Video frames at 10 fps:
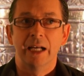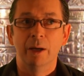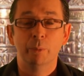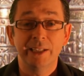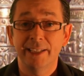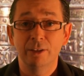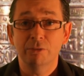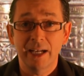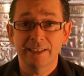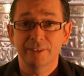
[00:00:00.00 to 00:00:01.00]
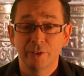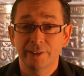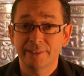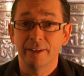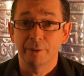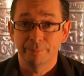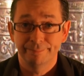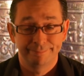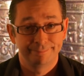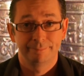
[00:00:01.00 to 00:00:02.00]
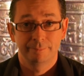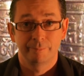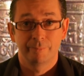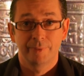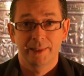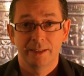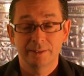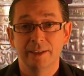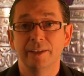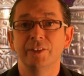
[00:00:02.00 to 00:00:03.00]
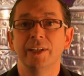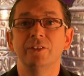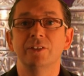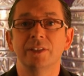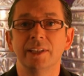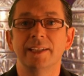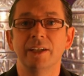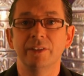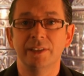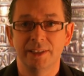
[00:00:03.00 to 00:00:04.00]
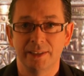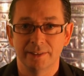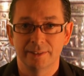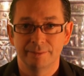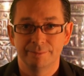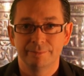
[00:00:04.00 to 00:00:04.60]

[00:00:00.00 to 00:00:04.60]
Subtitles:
and we kill rats all the time. Because they are dangerous and they carry disease.